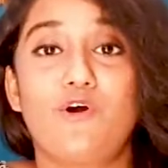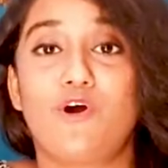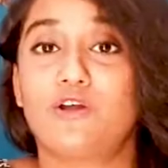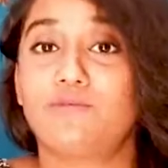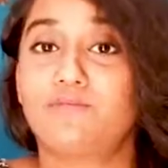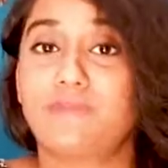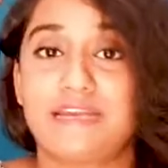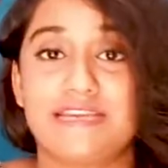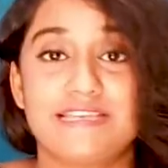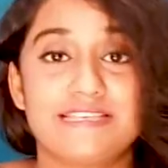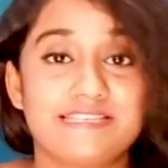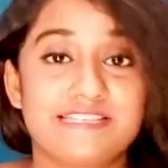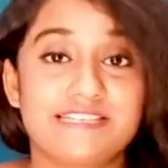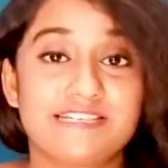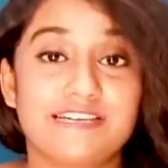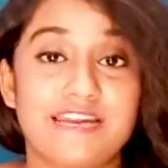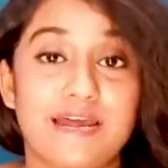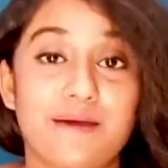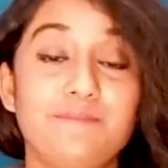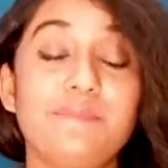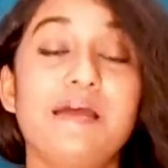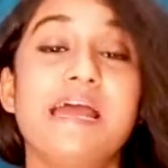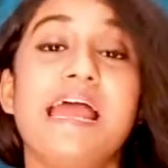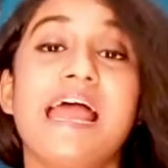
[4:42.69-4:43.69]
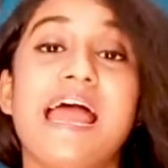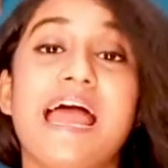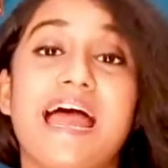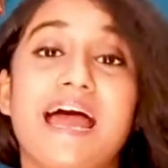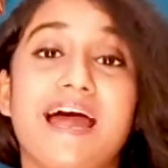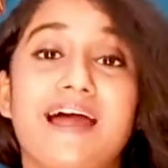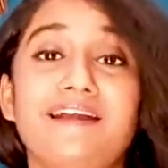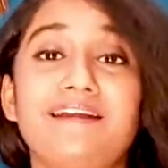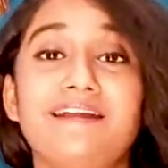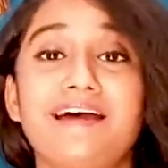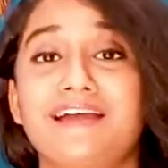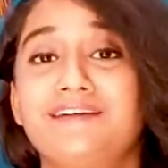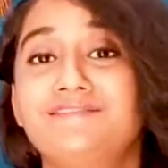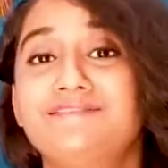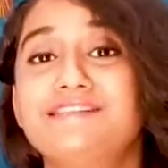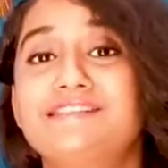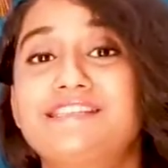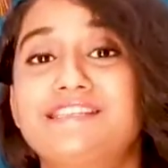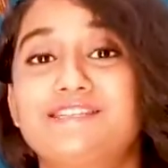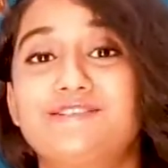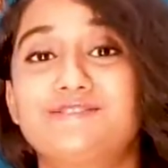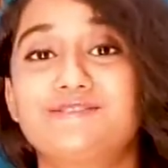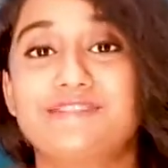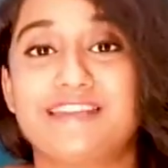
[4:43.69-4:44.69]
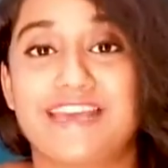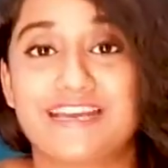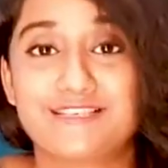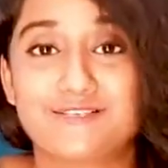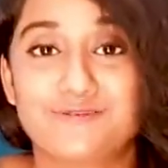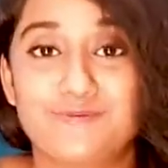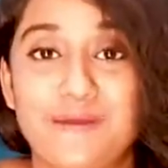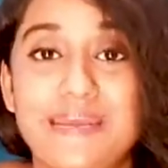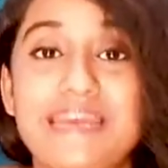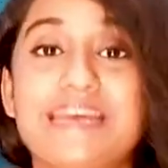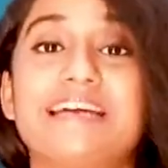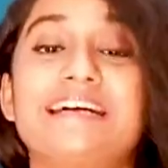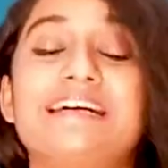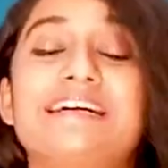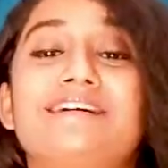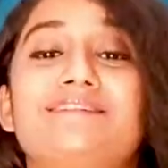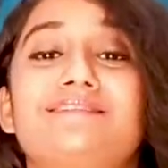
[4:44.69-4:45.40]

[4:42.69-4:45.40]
on my Instagram, and I will see you next week.